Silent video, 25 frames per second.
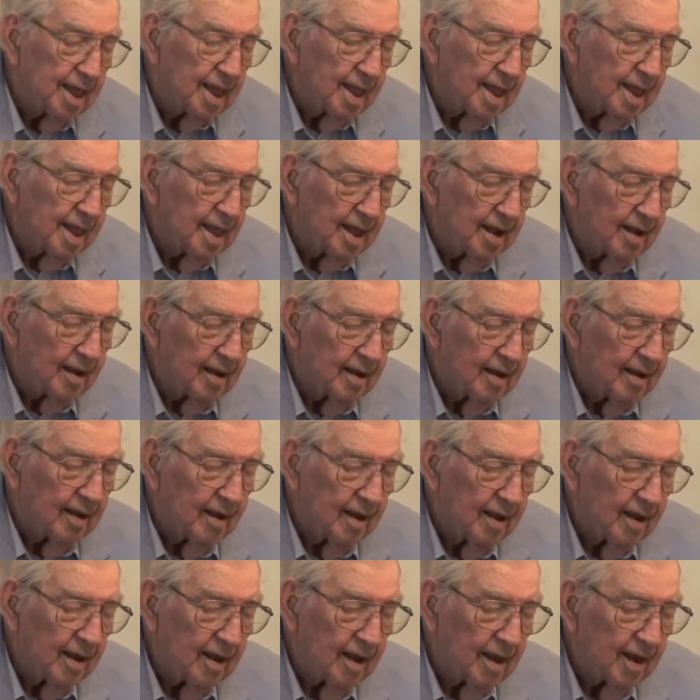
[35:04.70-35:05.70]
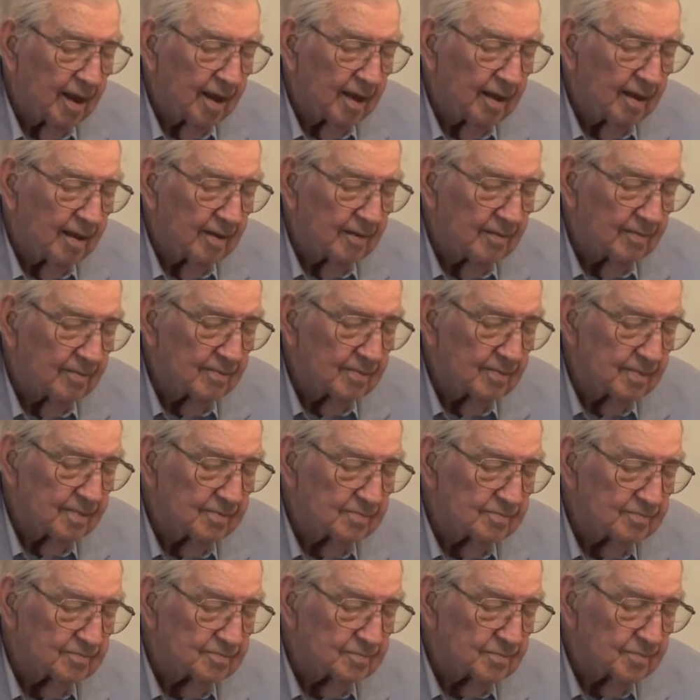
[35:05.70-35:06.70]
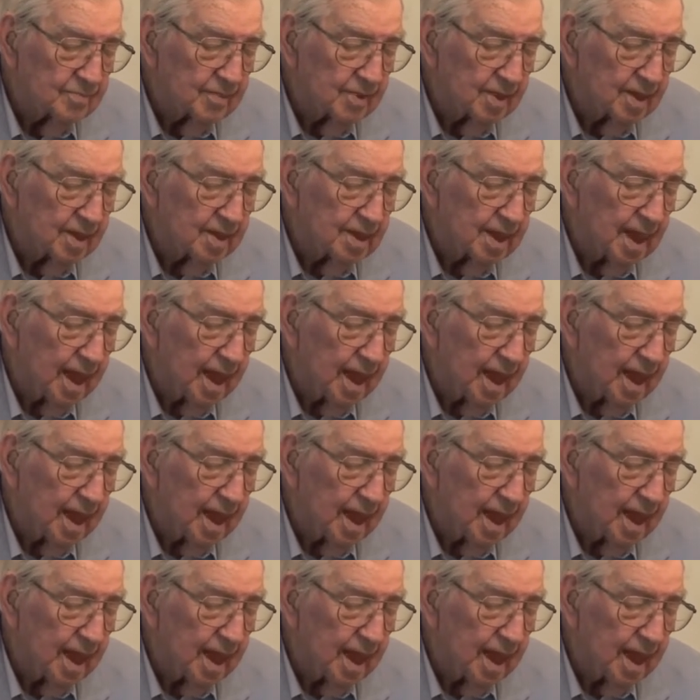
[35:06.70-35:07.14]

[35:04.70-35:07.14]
And you were trying to get from one side to the other.